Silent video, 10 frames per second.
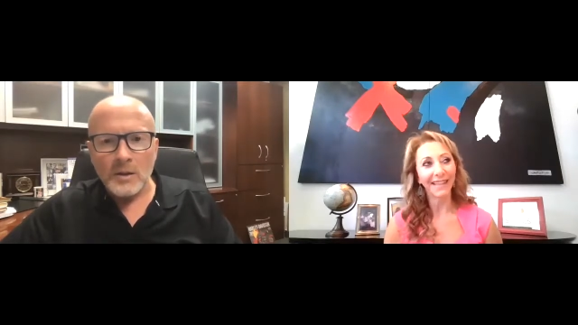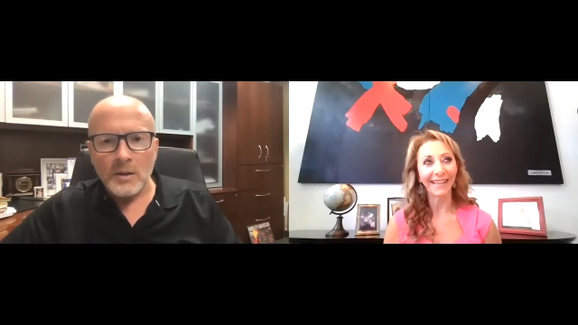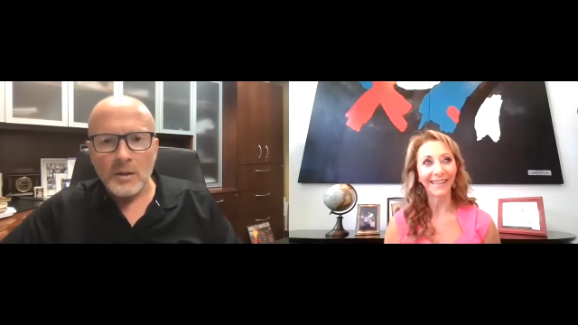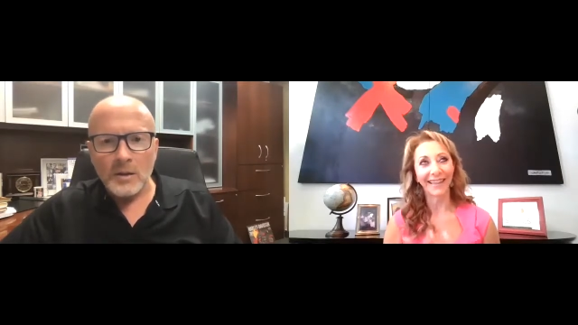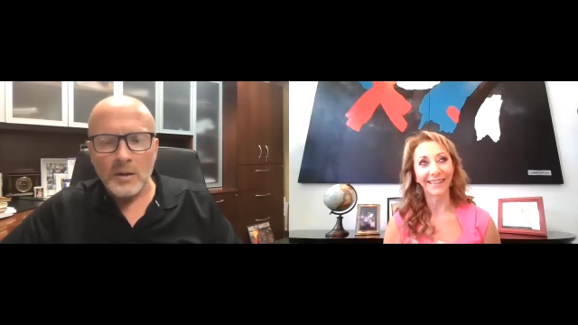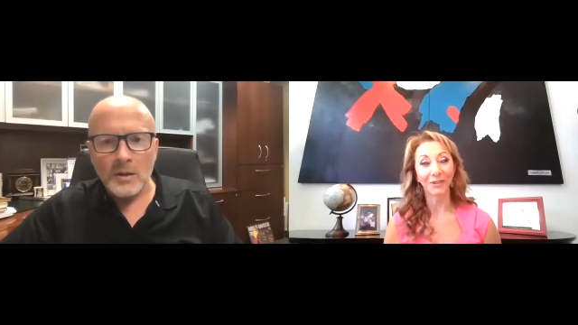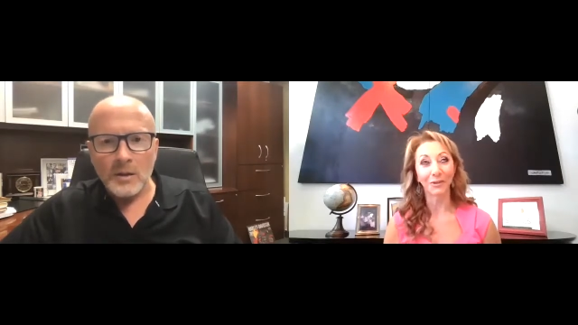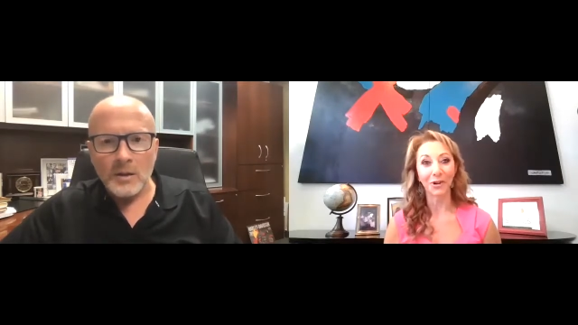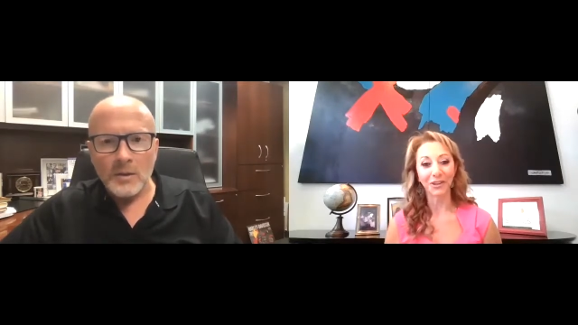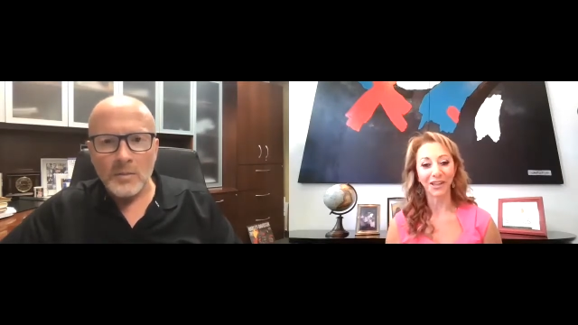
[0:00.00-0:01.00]
Speaker 1: add an extra
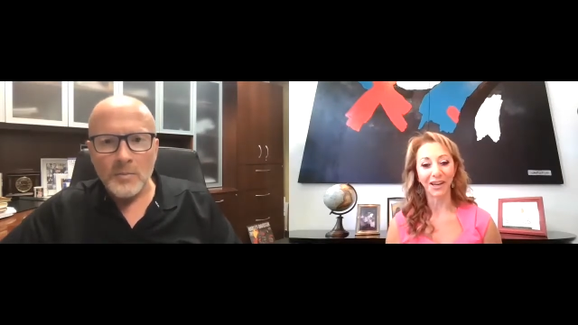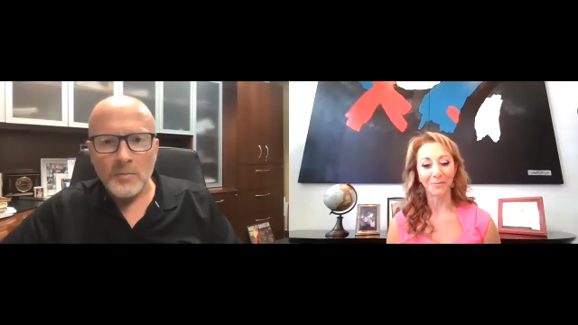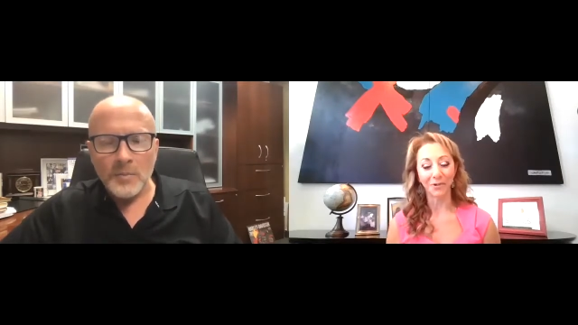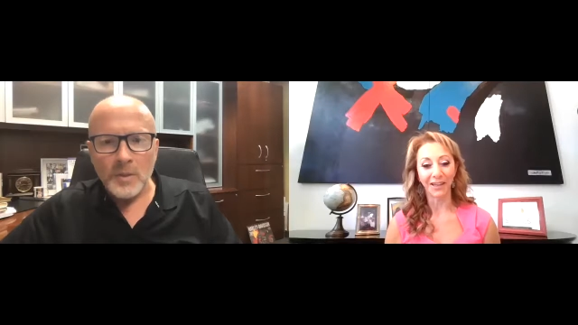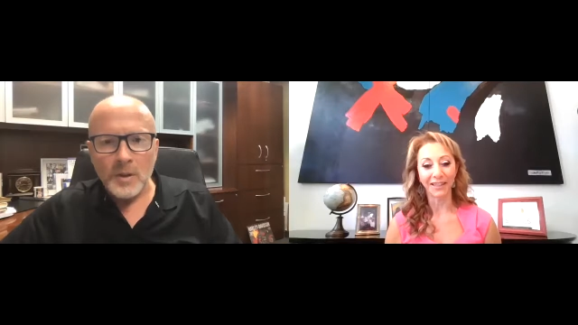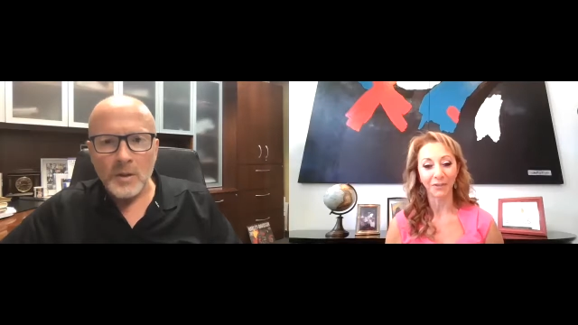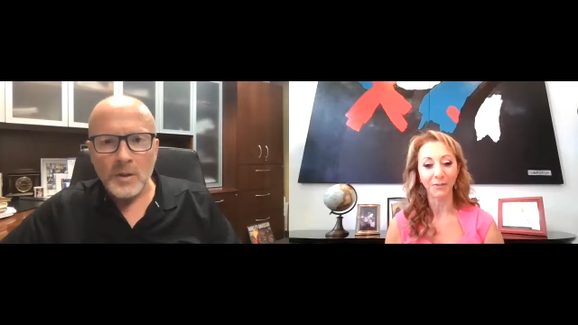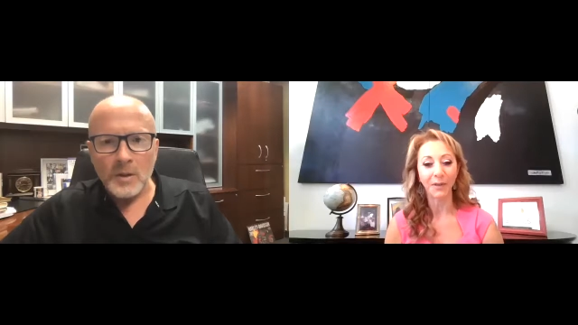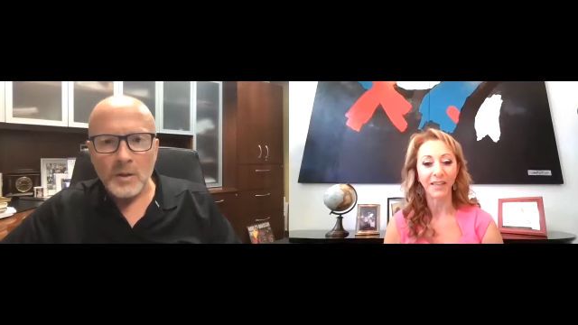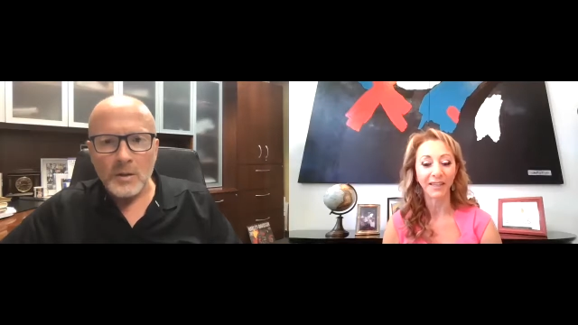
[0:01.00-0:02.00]
workshop or an extra
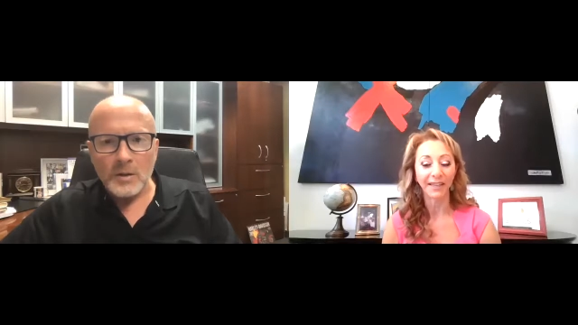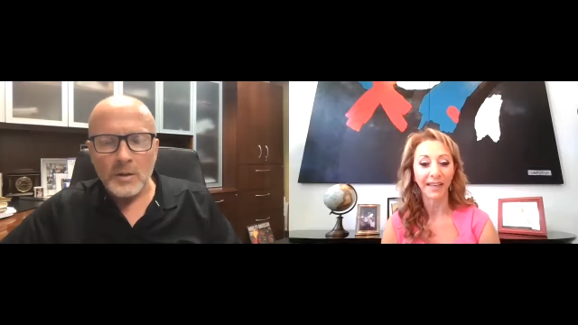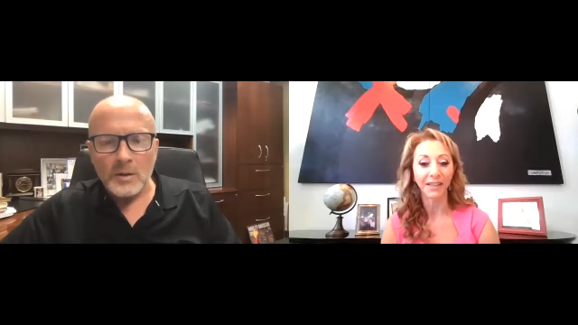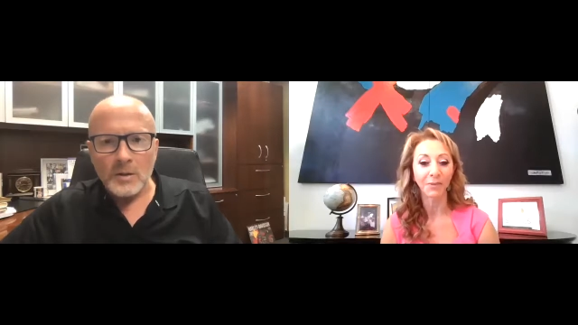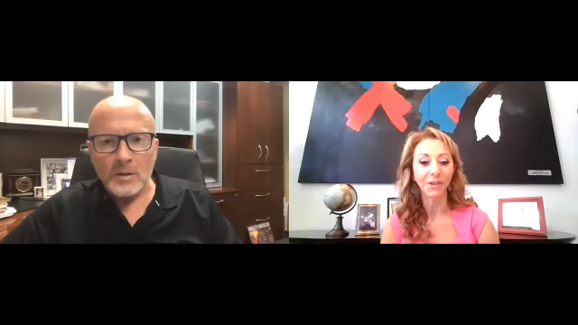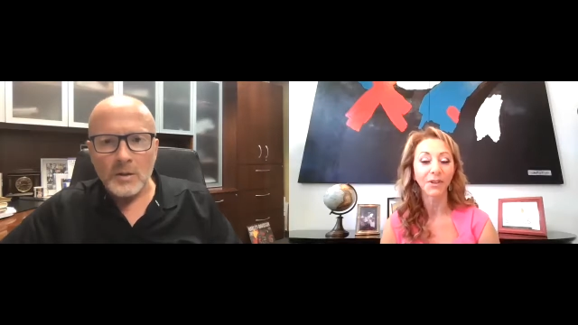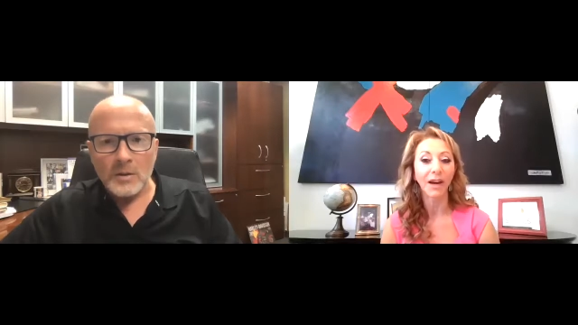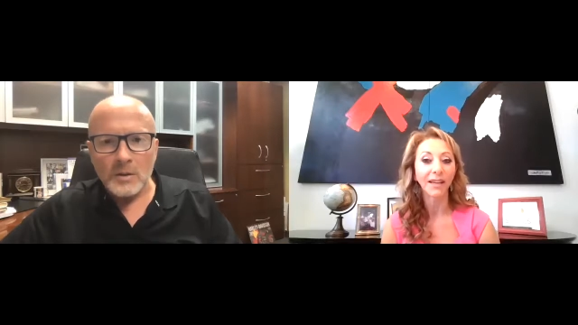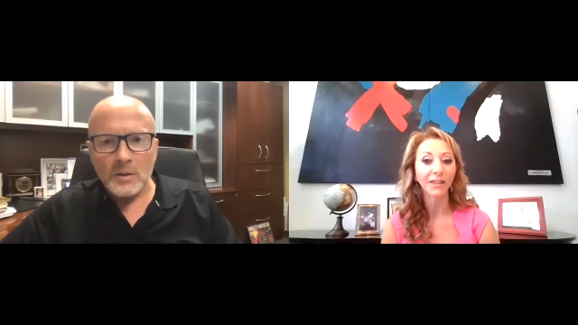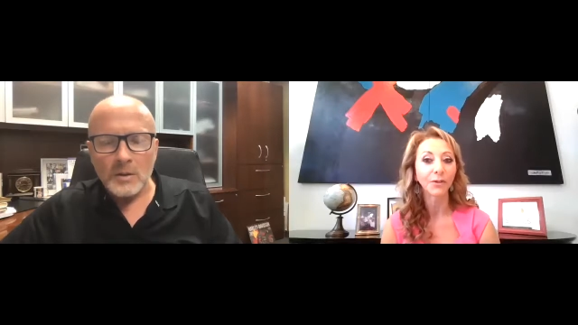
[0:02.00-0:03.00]
speaking engagement? So
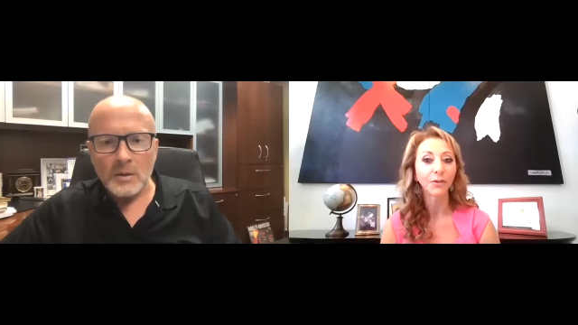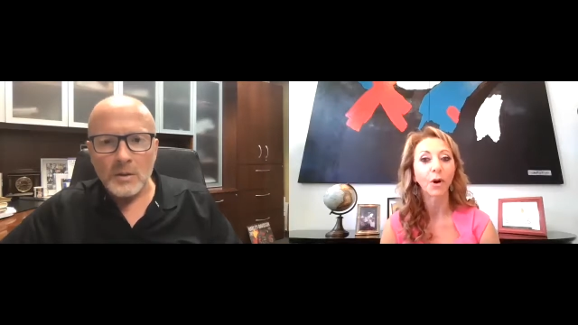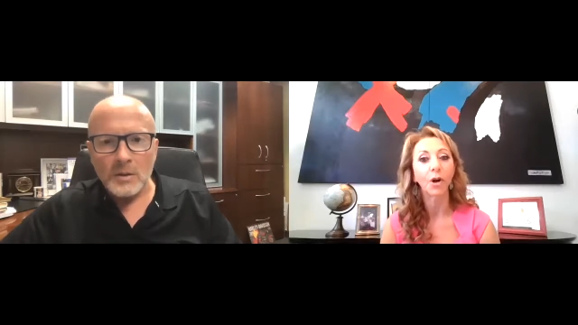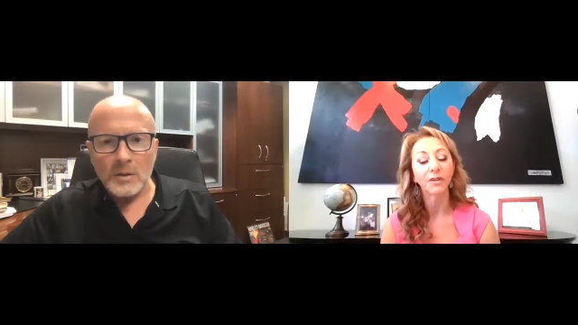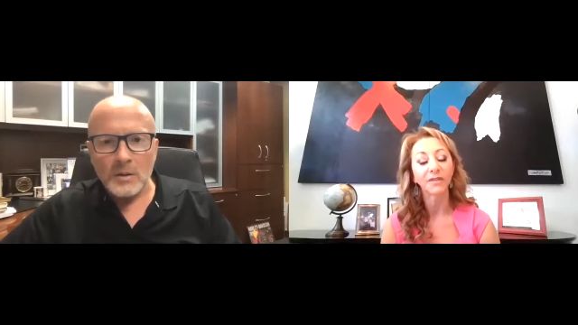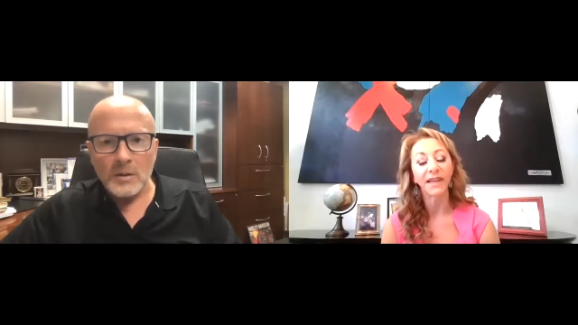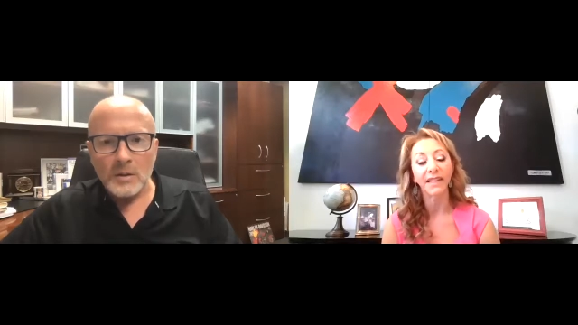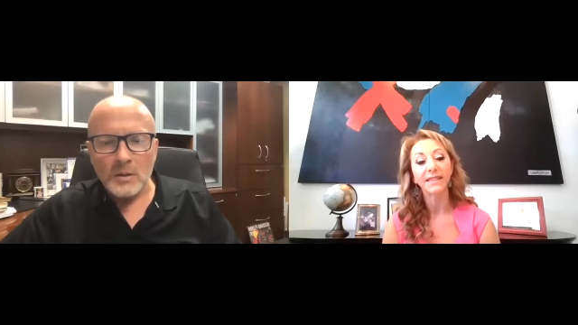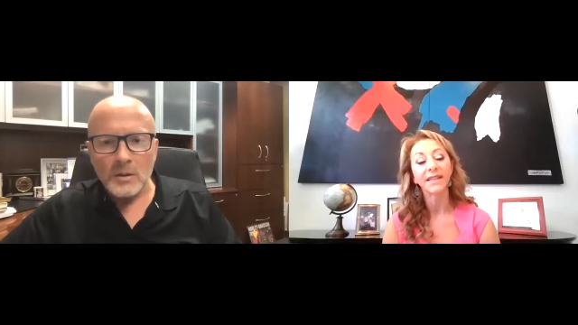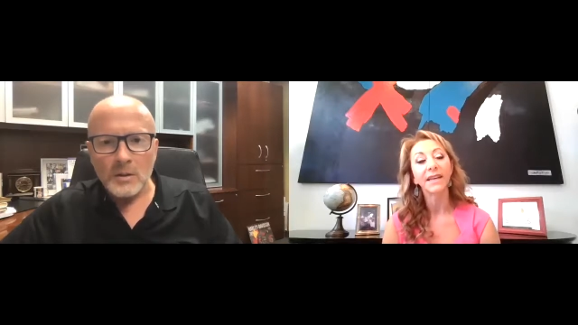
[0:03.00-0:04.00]
I do all of
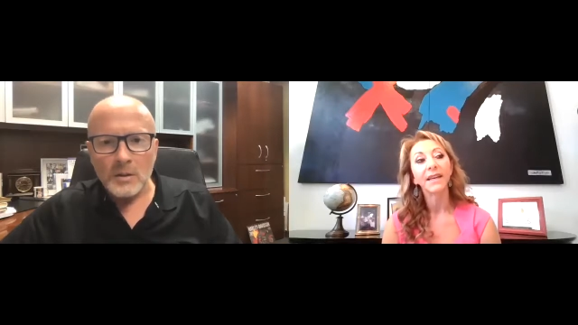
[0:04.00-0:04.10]
that.